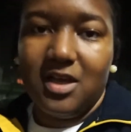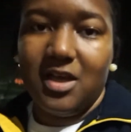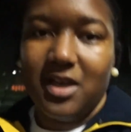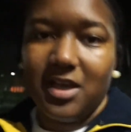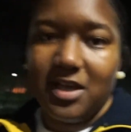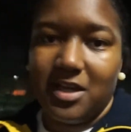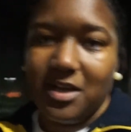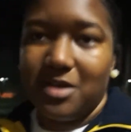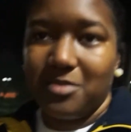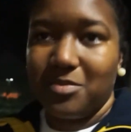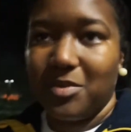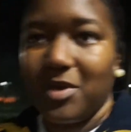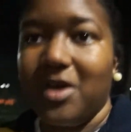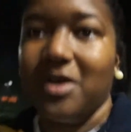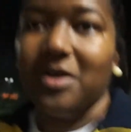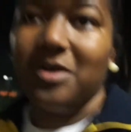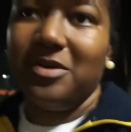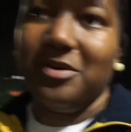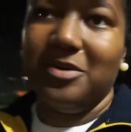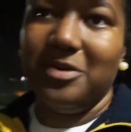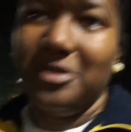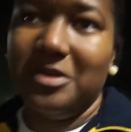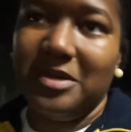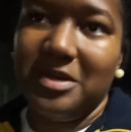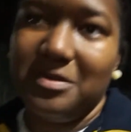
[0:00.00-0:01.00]
and I'm
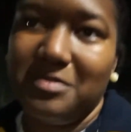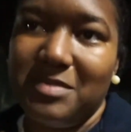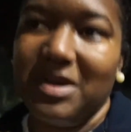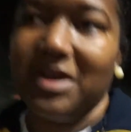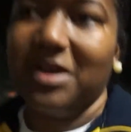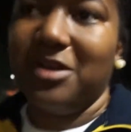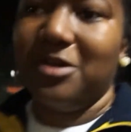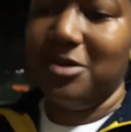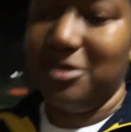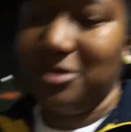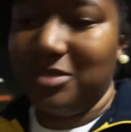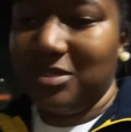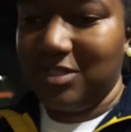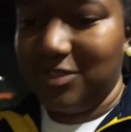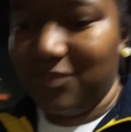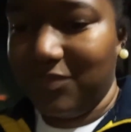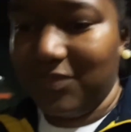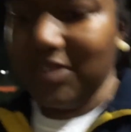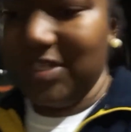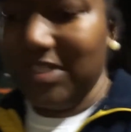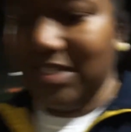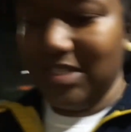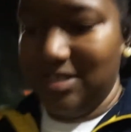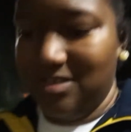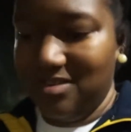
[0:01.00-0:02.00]
cold and my nose is
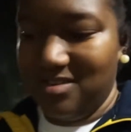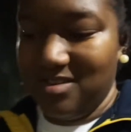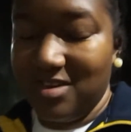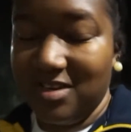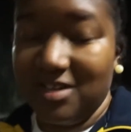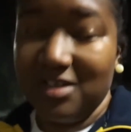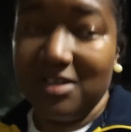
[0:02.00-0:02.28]
freezing.